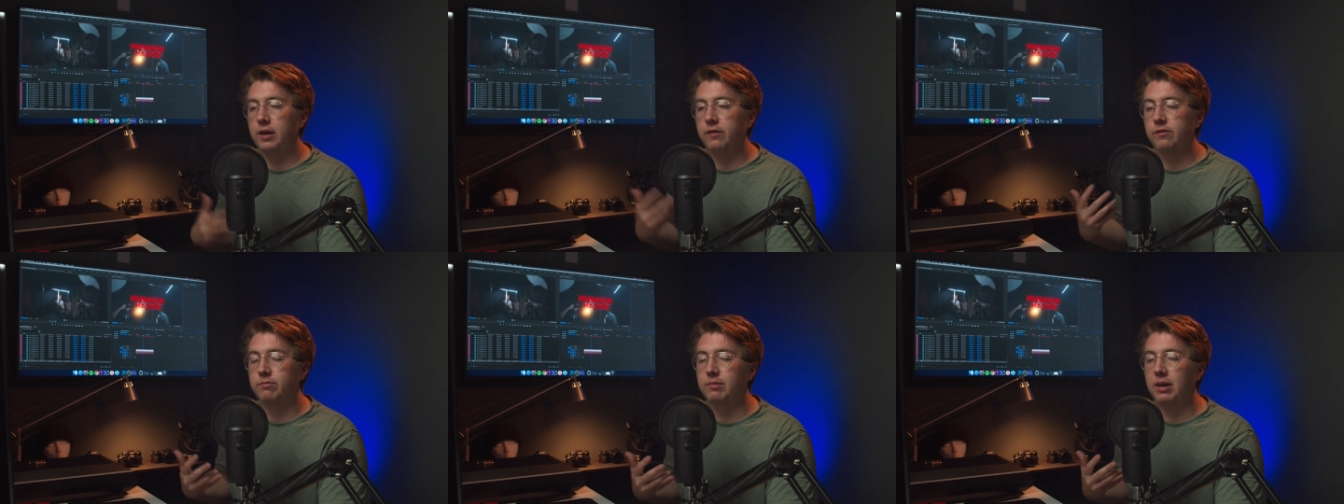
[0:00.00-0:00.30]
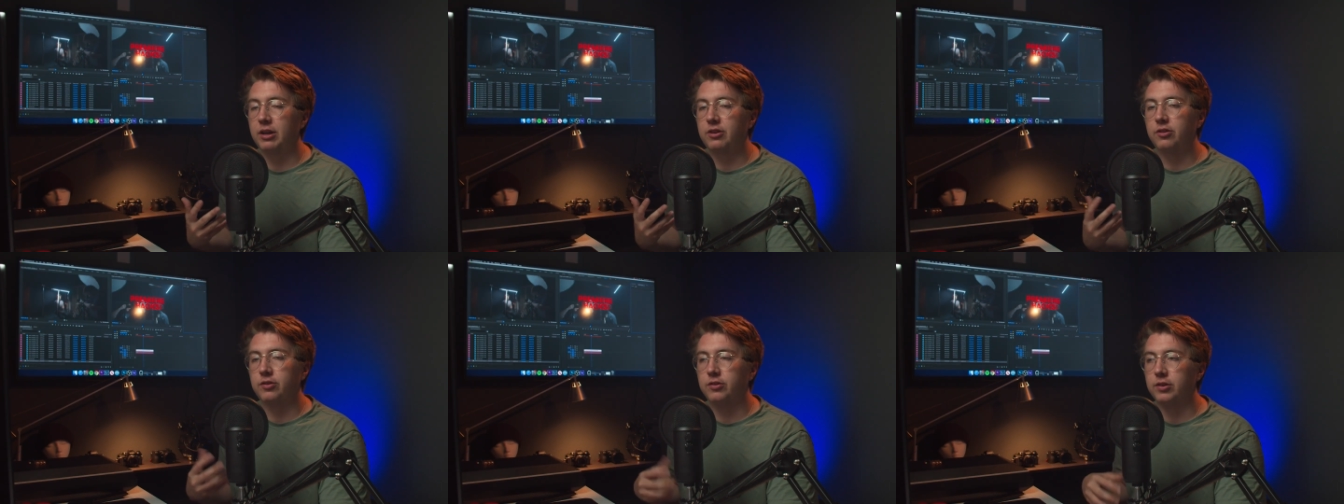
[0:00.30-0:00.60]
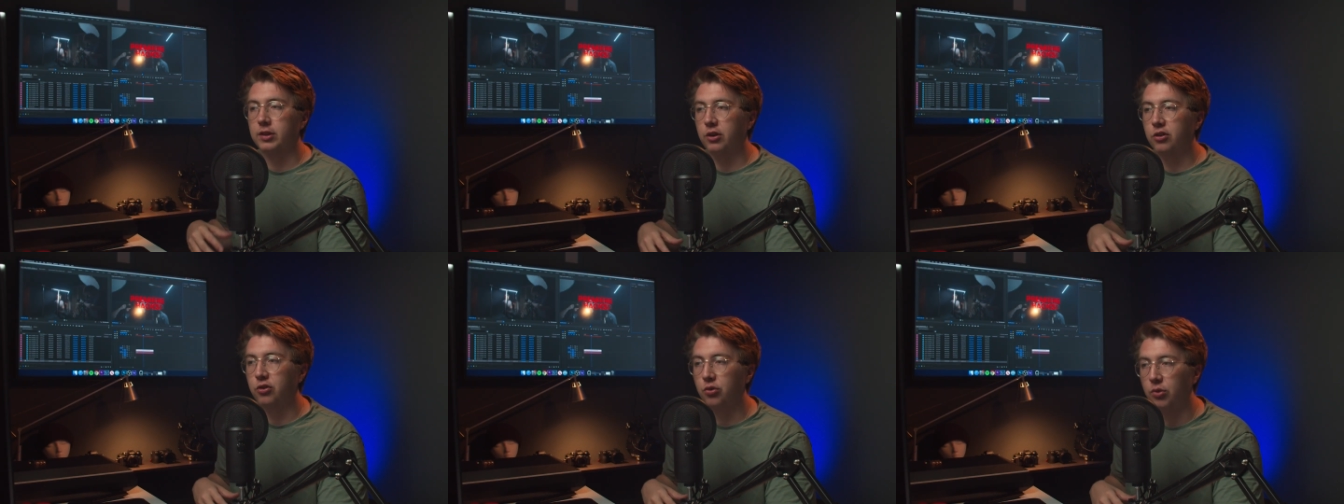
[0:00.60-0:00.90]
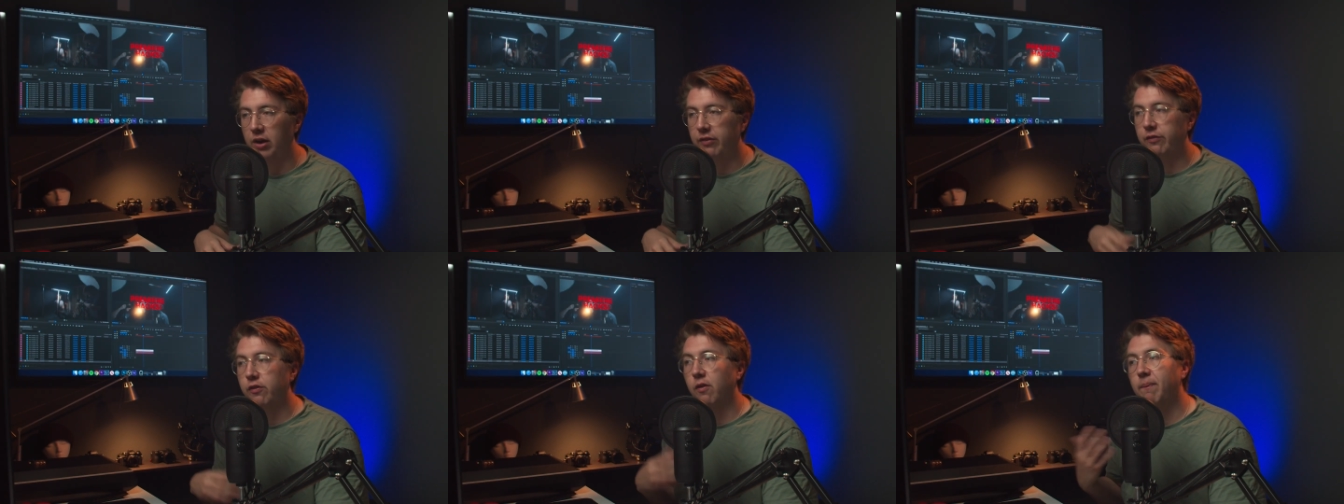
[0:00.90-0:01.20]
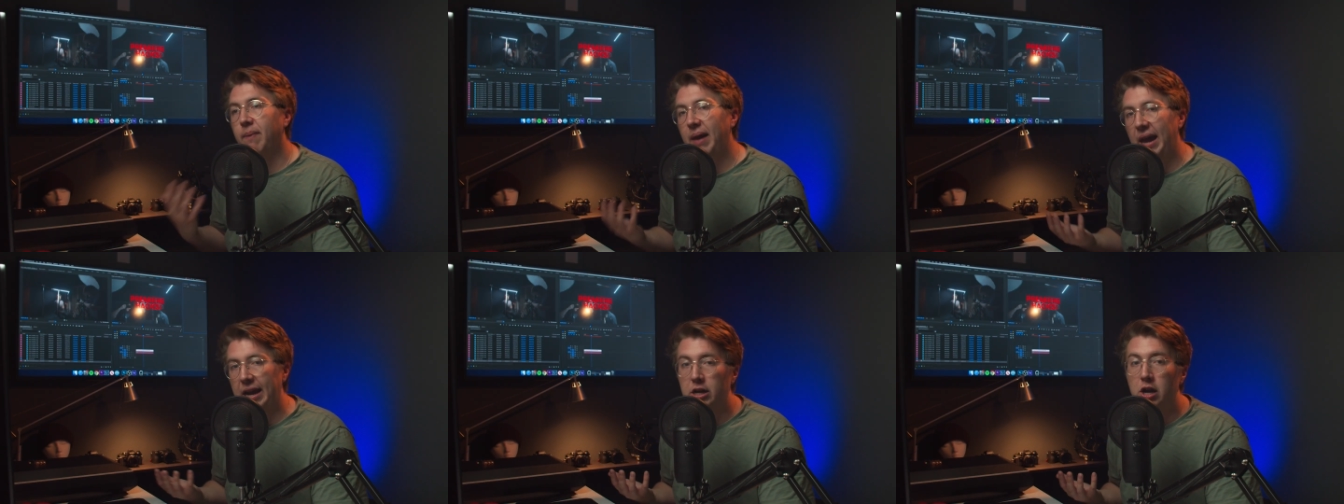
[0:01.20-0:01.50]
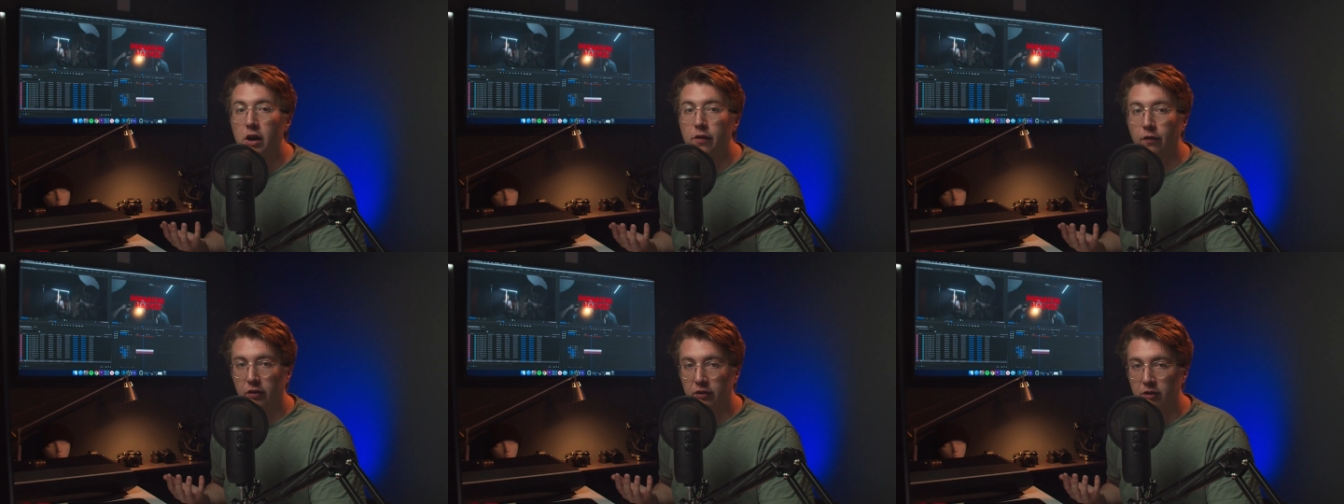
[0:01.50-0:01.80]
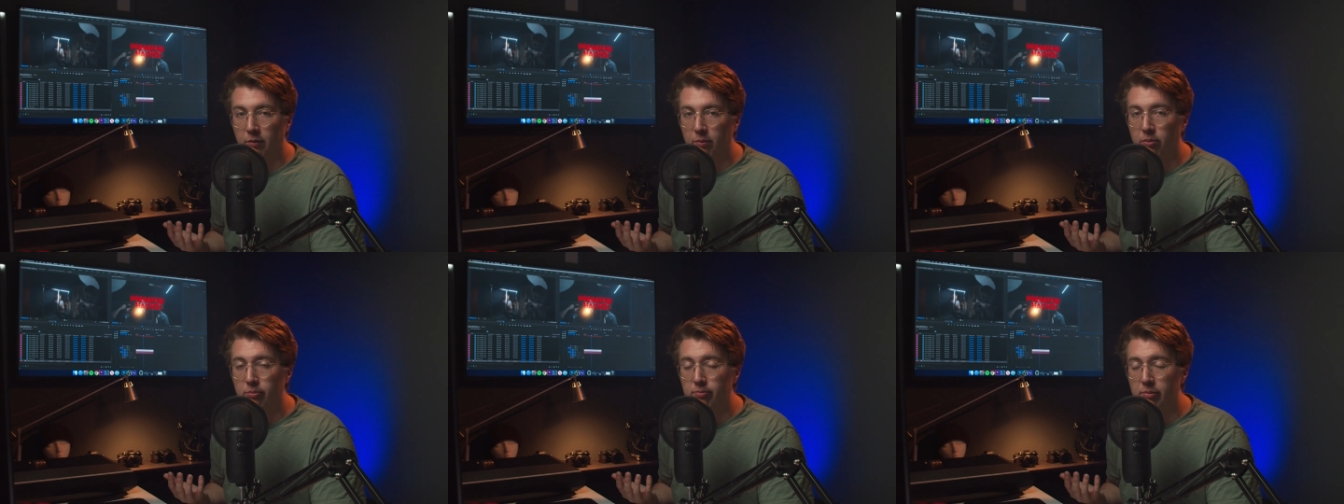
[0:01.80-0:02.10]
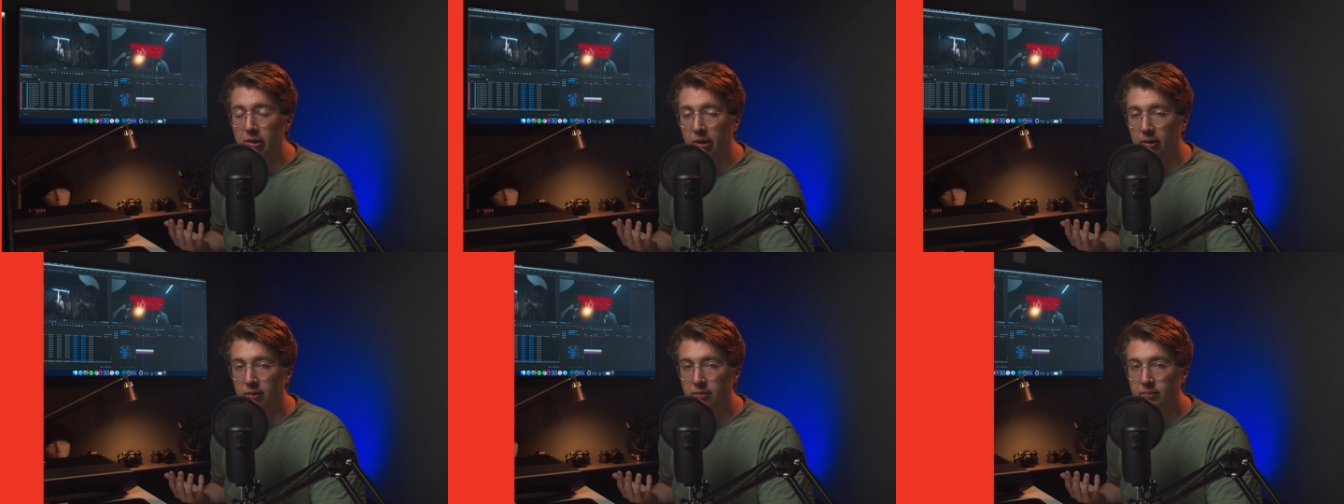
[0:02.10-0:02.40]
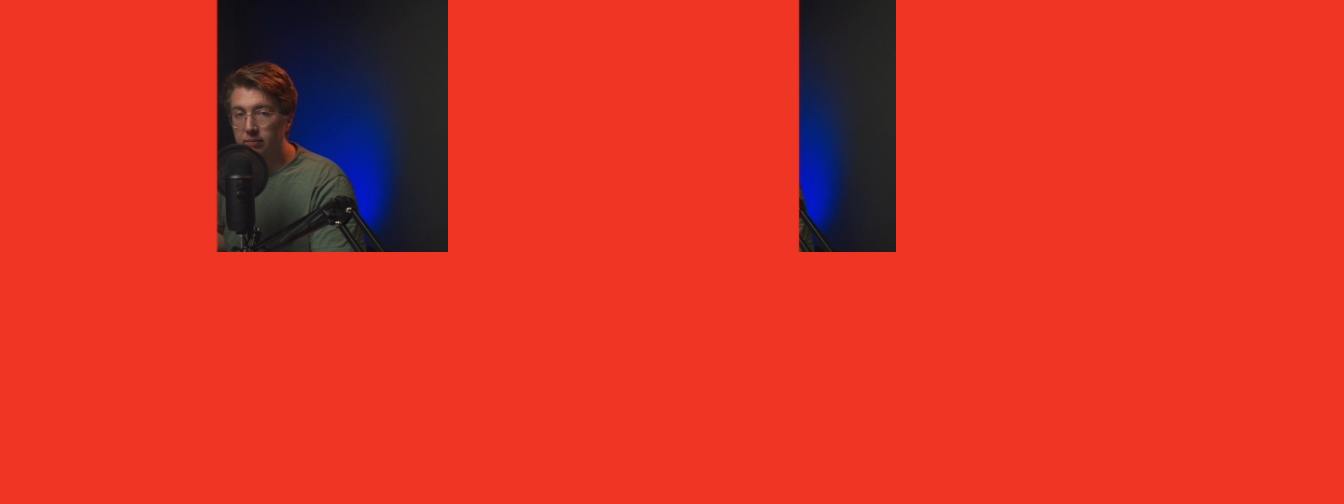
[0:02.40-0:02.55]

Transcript: information is going to transfer back over to Premiere.